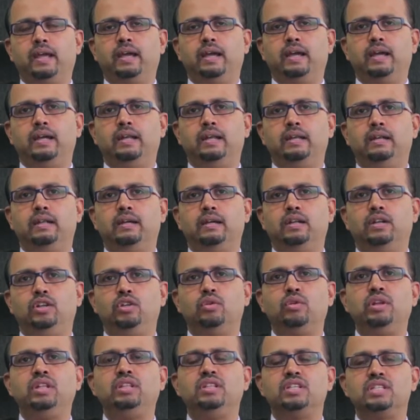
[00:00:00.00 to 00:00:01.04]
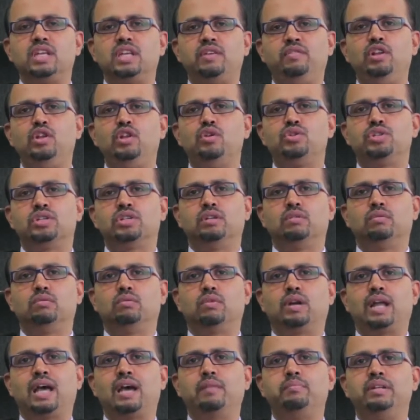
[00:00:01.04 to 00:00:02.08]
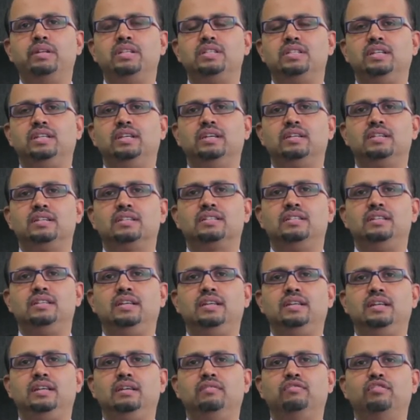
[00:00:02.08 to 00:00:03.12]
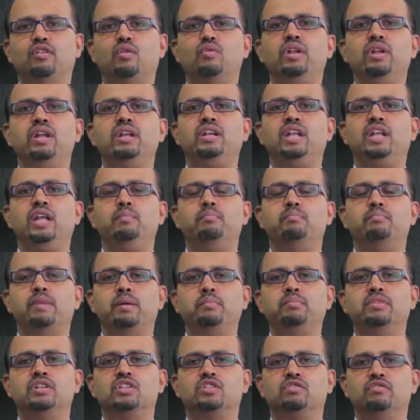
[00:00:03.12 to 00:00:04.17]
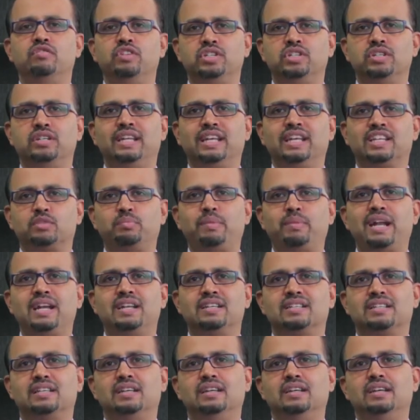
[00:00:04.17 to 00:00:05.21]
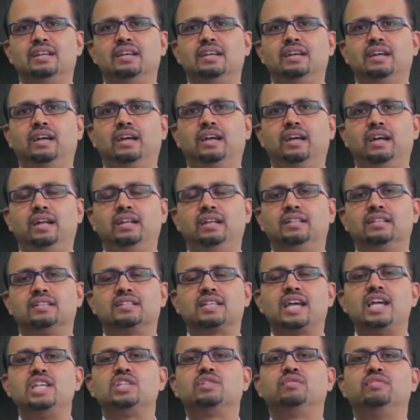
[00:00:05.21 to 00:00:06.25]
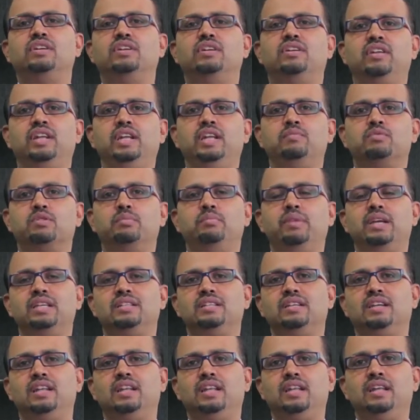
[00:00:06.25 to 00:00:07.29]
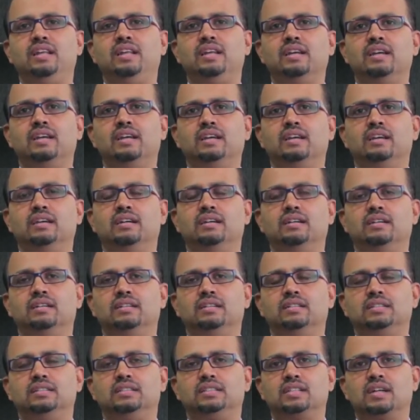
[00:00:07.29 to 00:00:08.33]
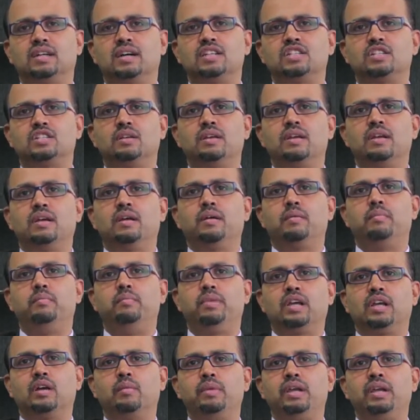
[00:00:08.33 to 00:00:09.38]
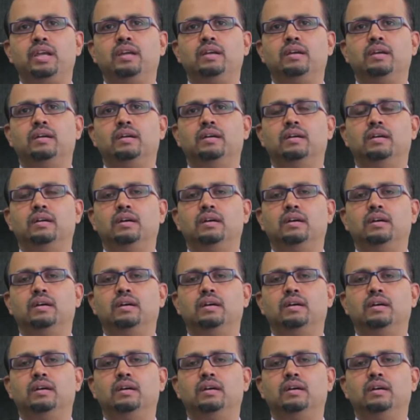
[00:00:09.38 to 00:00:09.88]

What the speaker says: And during this evolution, what happens here is the founding team members' vision expands, and the size of the dreams basically starts becoming